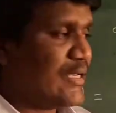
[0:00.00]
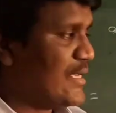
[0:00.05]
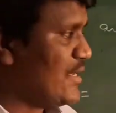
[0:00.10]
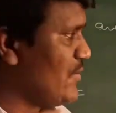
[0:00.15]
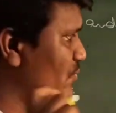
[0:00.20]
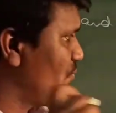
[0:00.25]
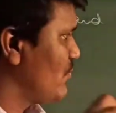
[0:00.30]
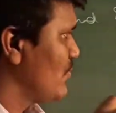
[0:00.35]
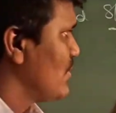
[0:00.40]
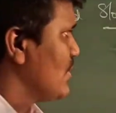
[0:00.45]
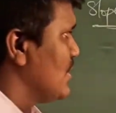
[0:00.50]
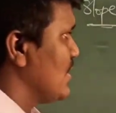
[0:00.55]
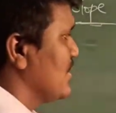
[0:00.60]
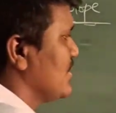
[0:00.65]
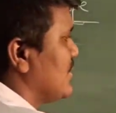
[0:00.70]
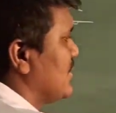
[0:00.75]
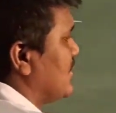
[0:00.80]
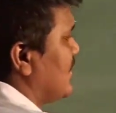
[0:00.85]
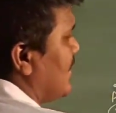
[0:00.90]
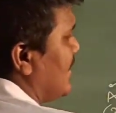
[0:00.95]
If
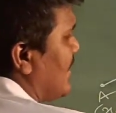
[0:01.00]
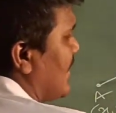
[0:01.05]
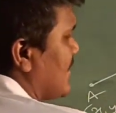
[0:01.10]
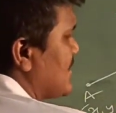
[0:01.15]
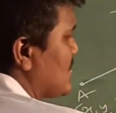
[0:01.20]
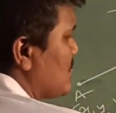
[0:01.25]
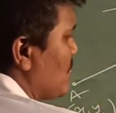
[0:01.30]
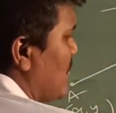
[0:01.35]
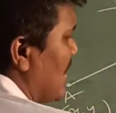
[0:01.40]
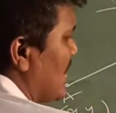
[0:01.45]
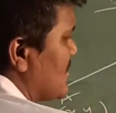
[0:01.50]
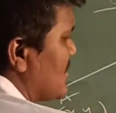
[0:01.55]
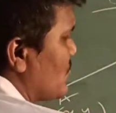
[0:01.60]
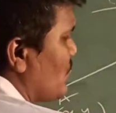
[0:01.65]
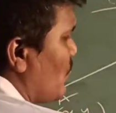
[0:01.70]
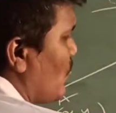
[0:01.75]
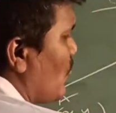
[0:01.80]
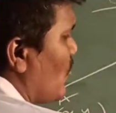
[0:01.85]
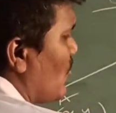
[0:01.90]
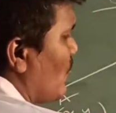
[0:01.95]
3x plus
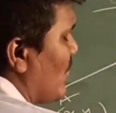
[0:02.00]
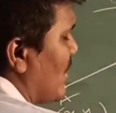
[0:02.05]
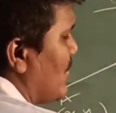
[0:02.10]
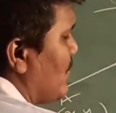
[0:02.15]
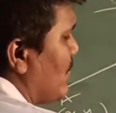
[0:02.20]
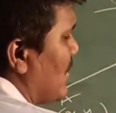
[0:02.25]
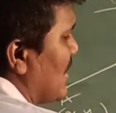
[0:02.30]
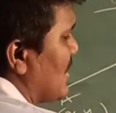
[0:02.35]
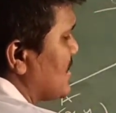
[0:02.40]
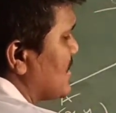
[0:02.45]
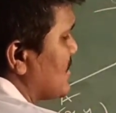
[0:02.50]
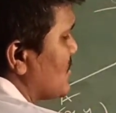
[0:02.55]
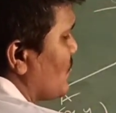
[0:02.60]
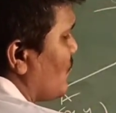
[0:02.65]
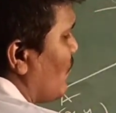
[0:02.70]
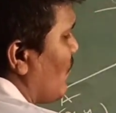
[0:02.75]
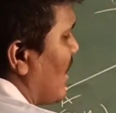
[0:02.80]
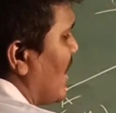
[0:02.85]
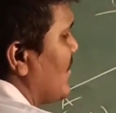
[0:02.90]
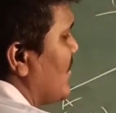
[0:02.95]
4y plus
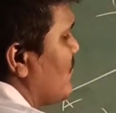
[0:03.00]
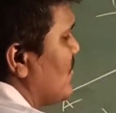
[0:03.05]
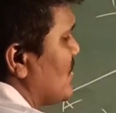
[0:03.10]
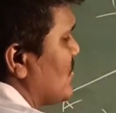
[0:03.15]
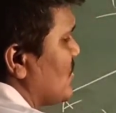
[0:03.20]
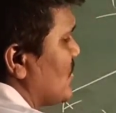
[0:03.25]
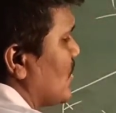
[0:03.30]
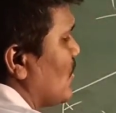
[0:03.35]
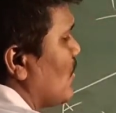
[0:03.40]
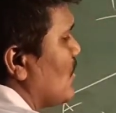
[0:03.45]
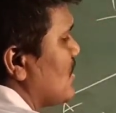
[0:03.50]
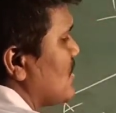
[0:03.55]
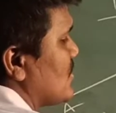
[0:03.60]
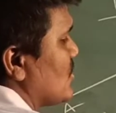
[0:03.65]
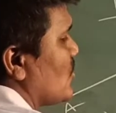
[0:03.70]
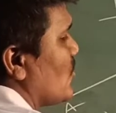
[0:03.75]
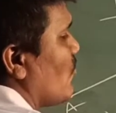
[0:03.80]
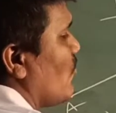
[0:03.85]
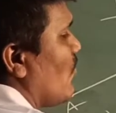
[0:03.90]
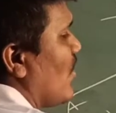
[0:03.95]
5 is equal to
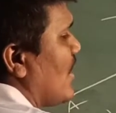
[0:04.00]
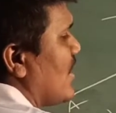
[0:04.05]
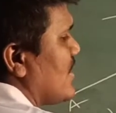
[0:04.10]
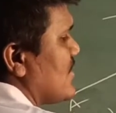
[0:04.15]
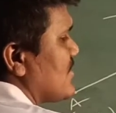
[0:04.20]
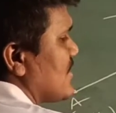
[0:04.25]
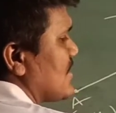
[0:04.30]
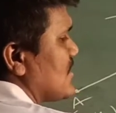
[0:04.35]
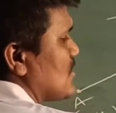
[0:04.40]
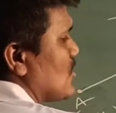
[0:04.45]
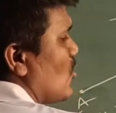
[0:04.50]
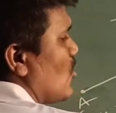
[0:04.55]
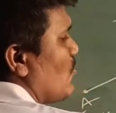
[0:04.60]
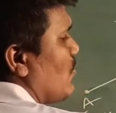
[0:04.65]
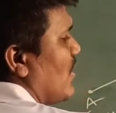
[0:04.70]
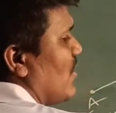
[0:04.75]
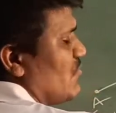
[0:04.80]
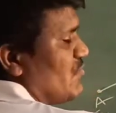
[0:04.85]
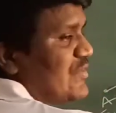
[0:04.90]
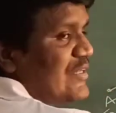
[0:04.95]
0, what is the
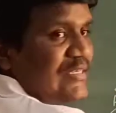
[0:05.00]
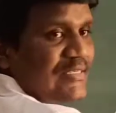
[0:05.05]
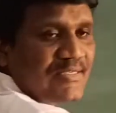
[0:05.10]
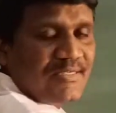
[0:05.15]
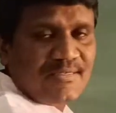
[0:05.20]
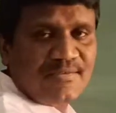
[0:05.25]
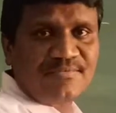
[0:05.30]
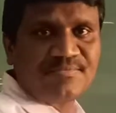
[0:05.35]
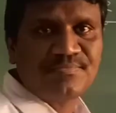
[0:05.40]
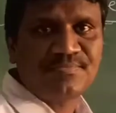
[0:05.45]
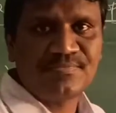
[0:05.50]
slope of this?